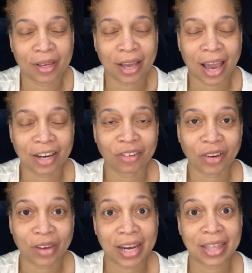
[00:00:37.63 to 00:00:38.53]
I don't know
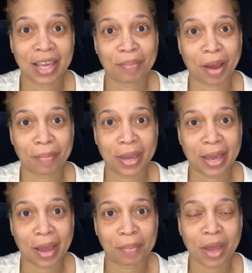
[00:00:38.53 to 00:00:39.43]
anything about
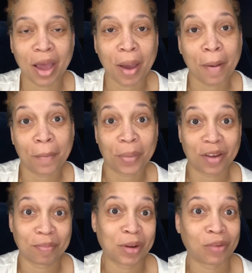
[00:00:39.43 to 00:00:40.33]
makeup, but I've
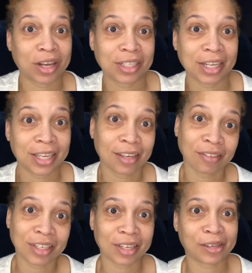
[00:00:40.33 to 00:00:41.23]
been watching
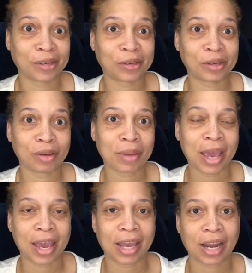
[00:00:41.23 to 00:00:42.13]
YouTube
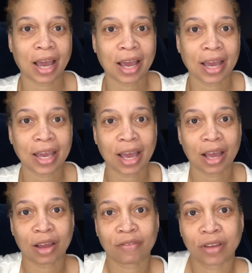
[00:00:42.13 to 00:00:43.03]
and I
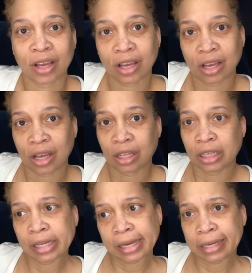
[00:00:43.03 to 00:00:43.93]
have a
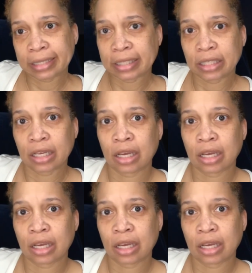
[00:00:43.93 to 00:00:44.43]
list